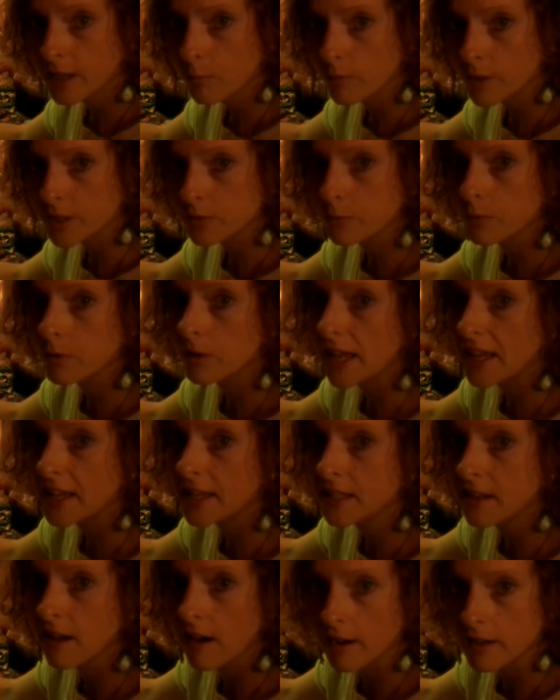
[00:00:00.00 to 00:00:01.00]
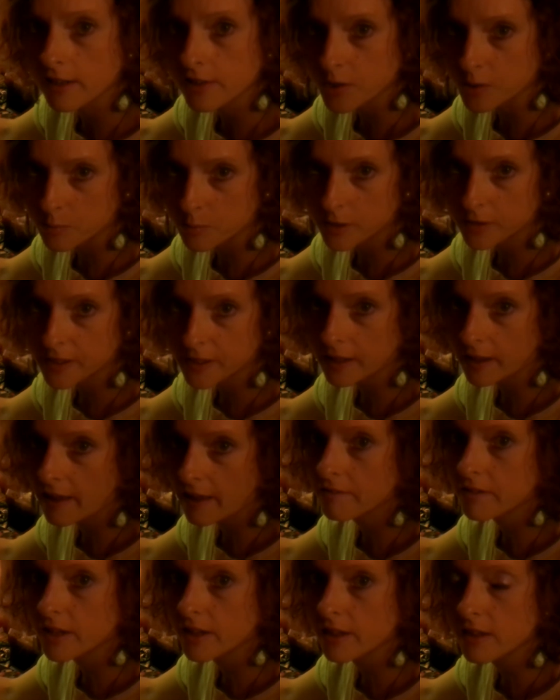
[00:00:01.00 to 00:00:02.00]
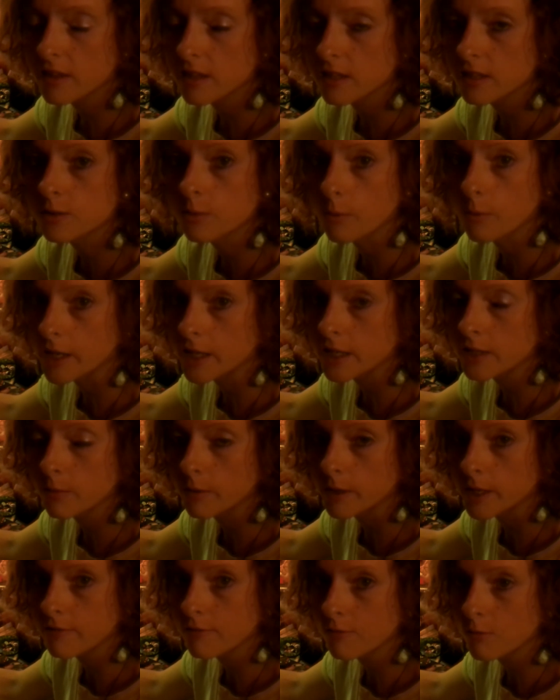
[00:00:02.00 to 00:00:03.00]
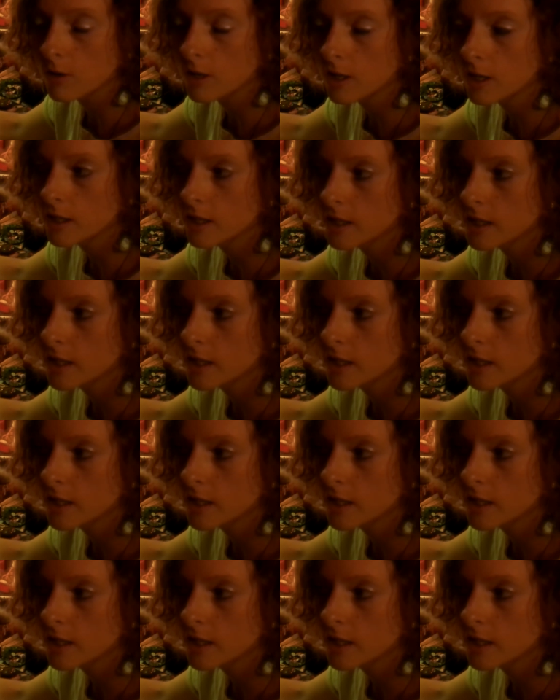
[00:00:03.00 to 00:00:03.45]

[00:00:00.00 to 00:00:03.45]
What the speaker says: which will end October 11th, 2024.